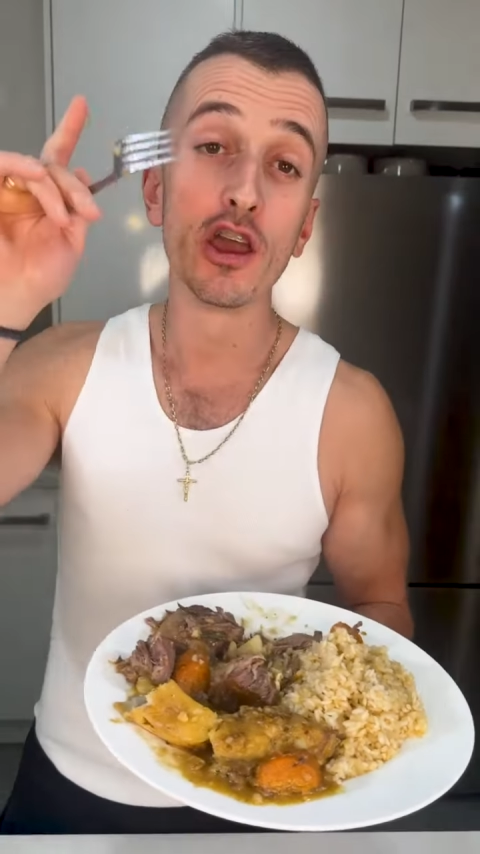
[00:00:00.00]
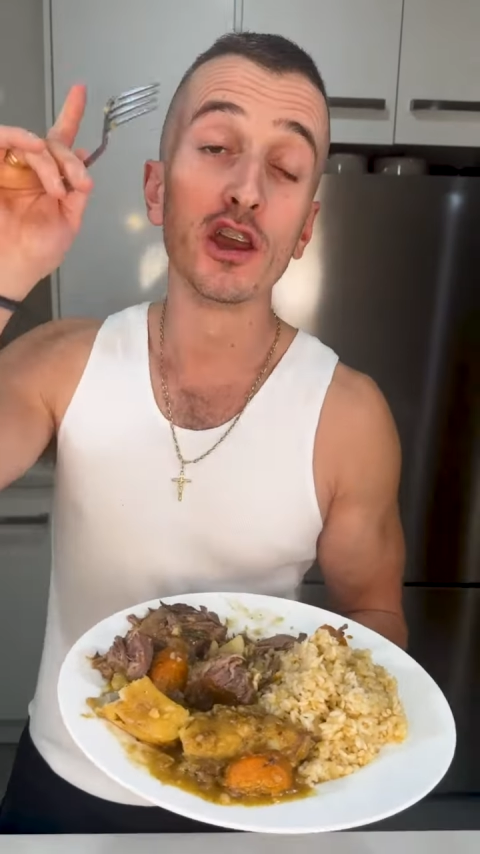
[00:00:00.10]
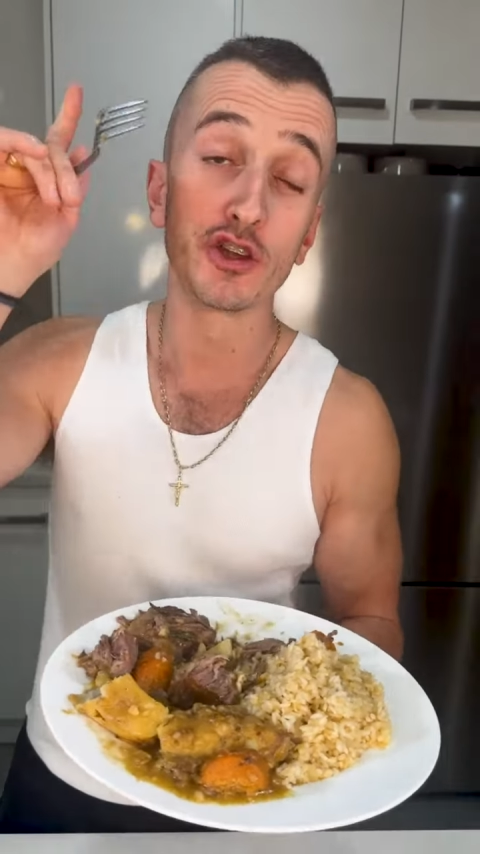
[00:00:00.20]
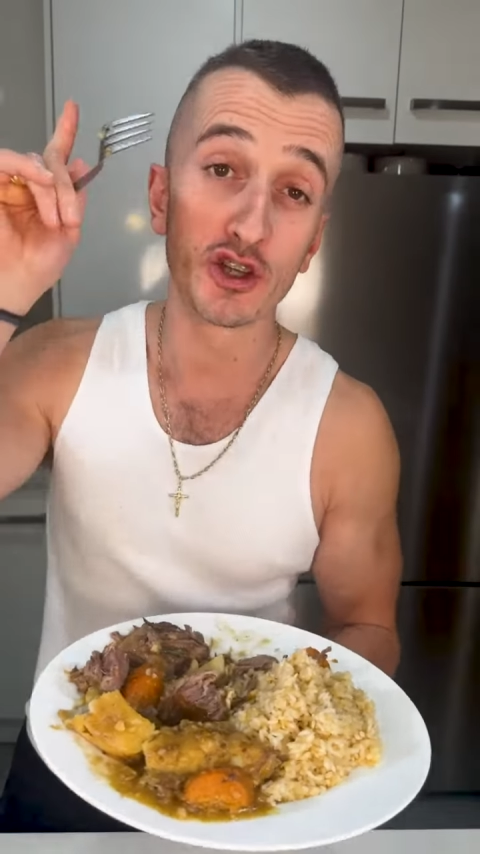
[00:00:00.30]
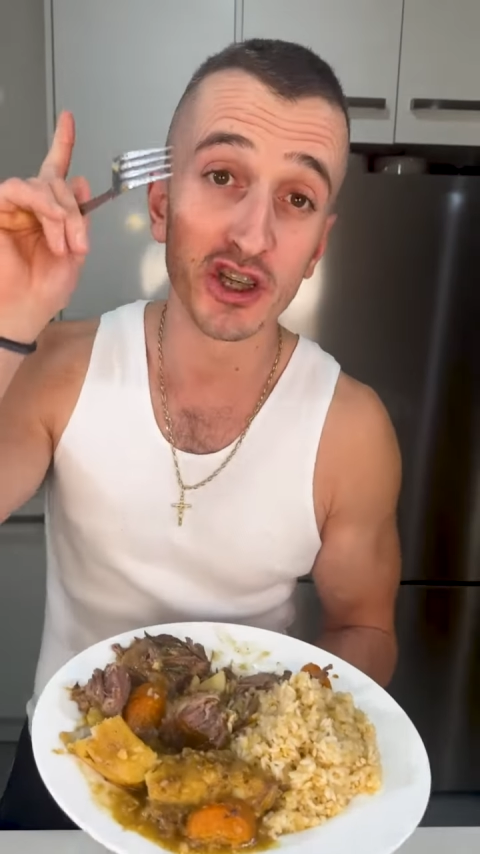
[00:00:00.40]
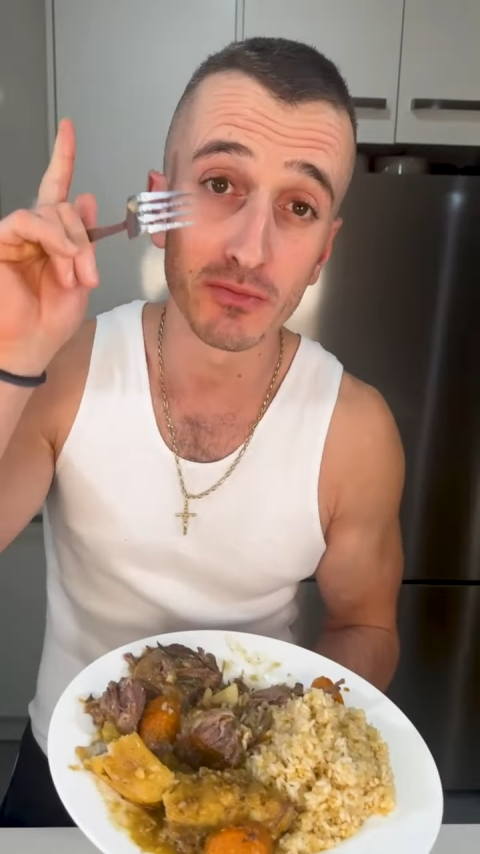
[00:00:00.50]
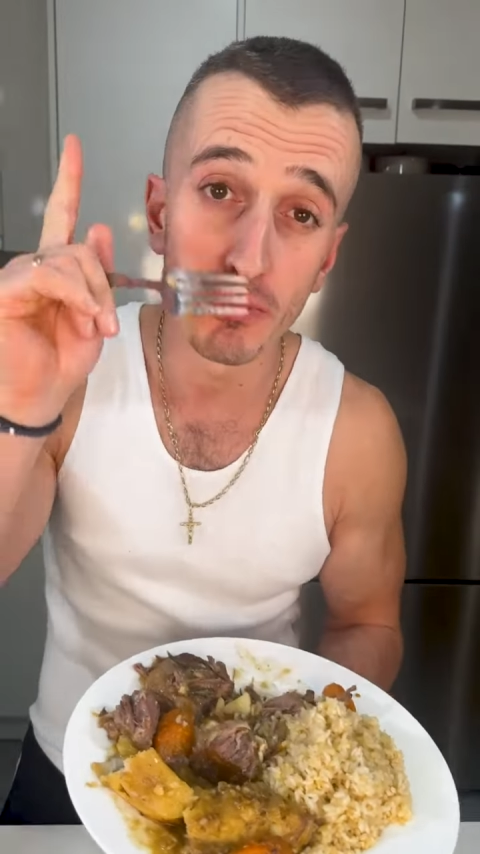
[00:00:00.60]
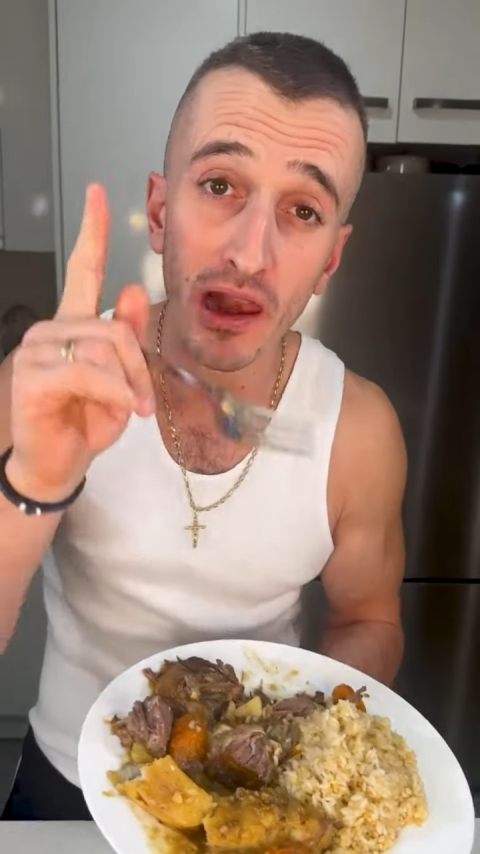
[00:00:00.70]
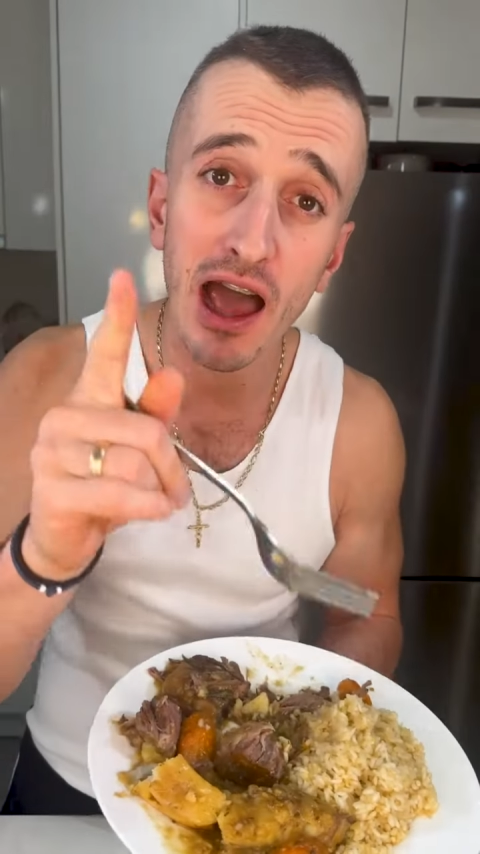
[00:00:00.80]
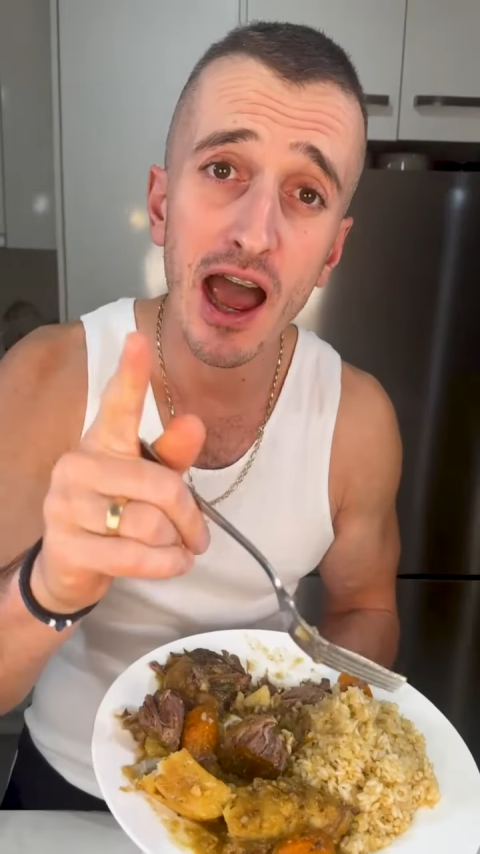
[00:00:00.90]
She's
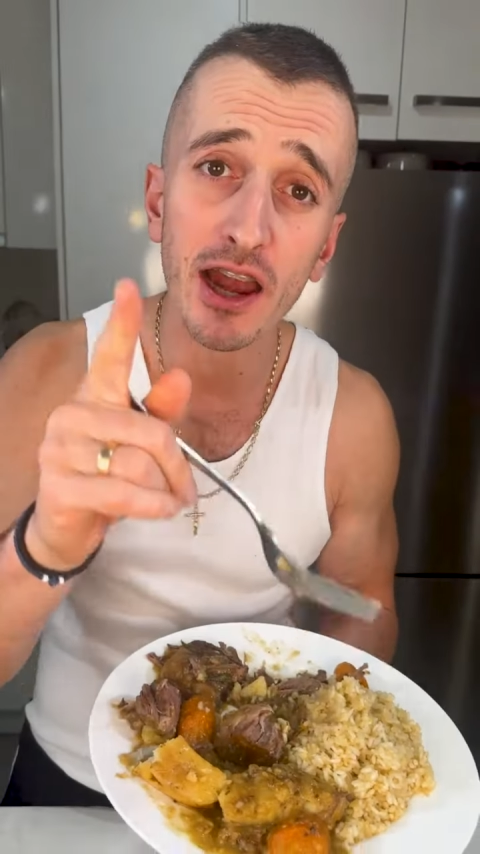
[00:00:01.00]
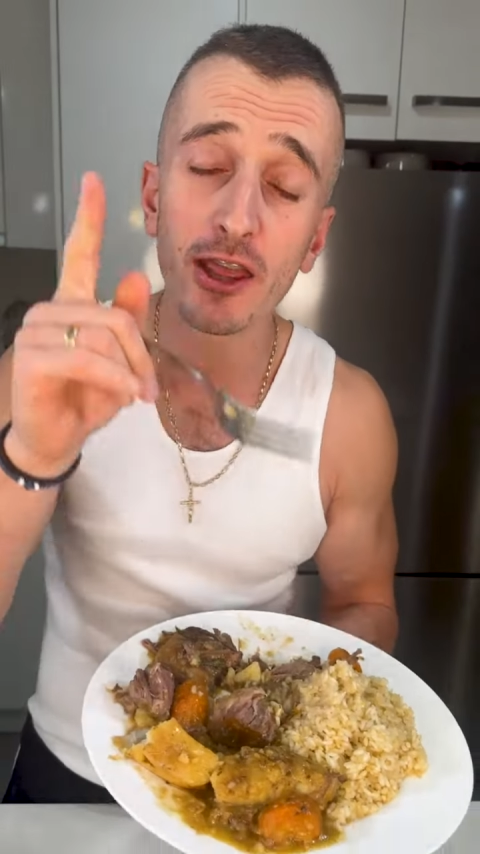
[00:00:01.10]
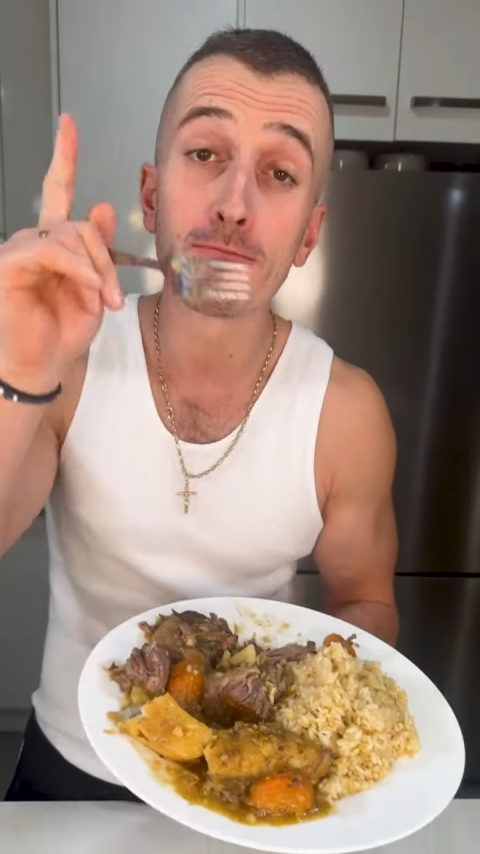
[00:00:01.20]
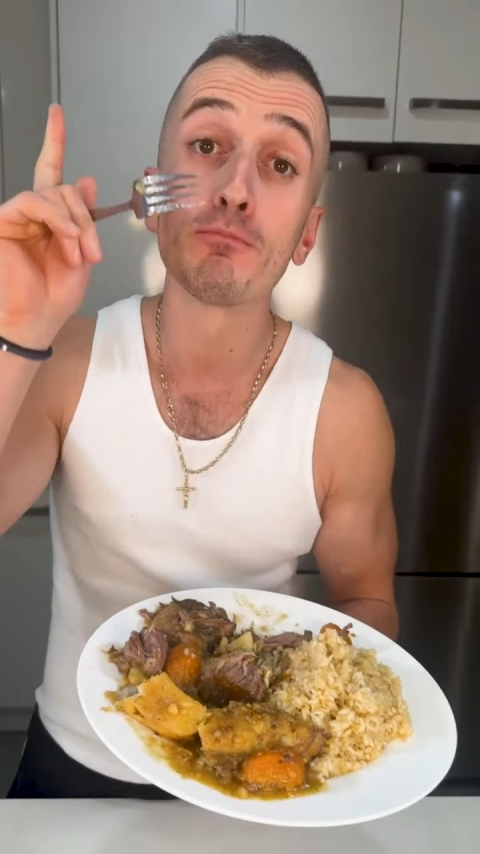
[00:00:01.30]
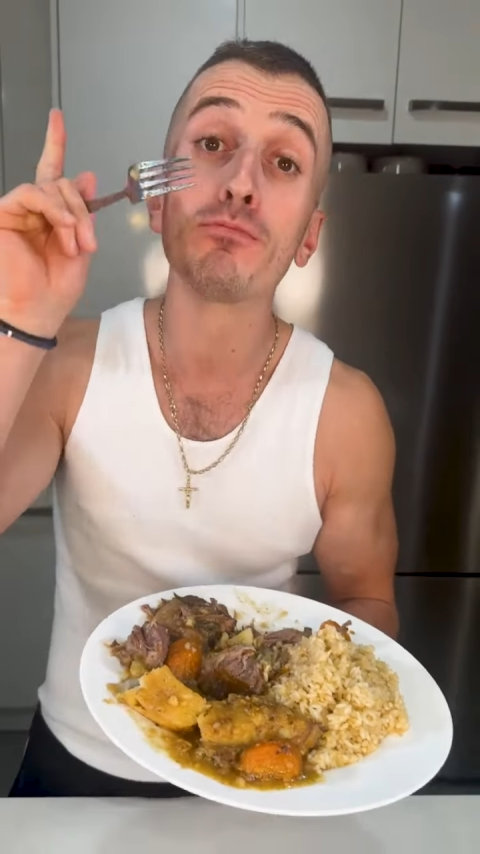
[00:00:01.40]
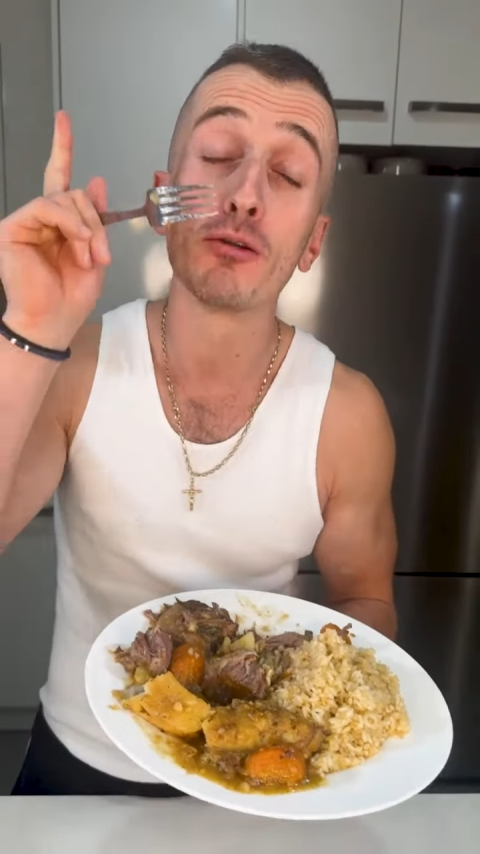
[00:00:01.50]
bloody